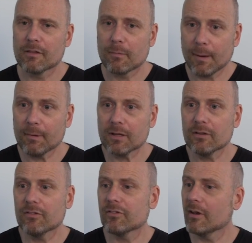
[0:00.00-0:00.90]

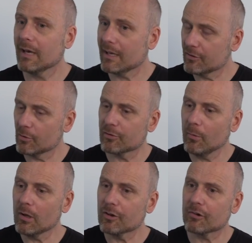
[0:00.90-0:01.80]
Republicans and to a
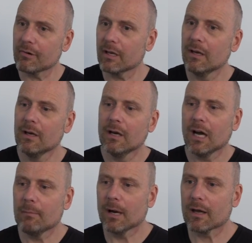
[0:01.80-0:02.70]
smaller degree
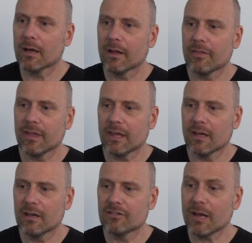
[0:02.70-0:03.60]
among
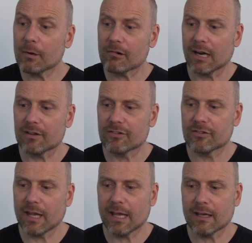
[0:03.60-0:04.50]
the
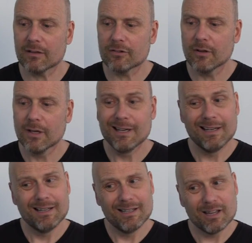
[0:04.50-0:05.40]
Democrats. And
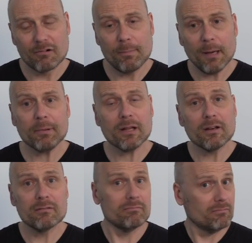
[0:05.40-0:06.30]
the
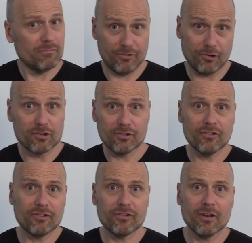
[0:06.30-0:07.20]
Republican
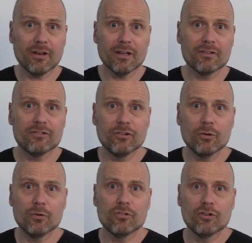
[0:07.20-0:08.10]
surgence is
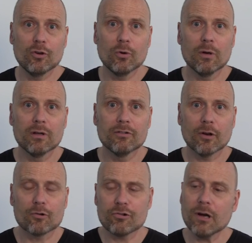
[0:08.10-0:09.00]
due to
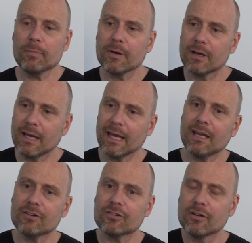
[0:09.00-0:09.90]
Donald Trump,
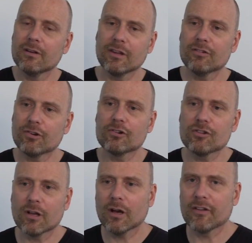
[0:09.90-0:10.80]
and the
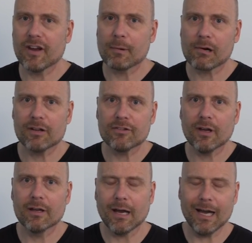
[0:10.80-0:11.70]
surging on the Democrat
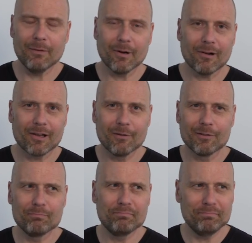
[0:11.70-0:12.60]
side, I would argue,
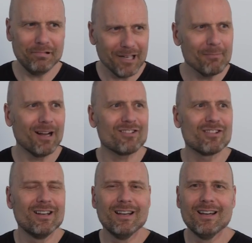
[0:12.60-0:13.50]
is pretty much